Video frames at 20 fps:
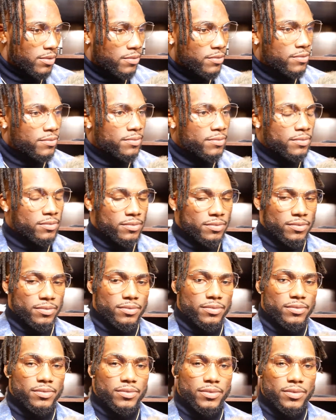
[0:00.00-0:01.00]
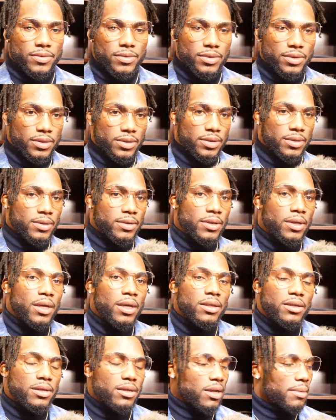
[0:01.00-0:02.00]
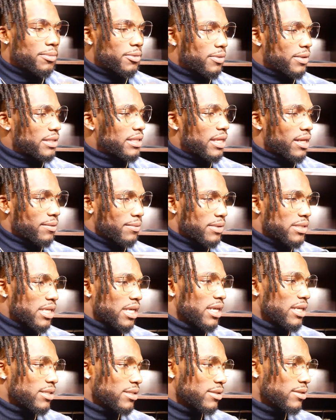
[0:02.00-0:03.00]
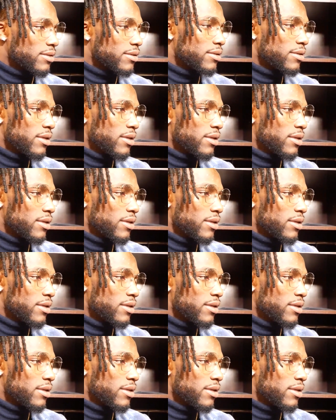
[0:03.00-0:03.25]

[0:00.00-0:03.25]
This guy, this time they didn't run at all. The number one thing was us.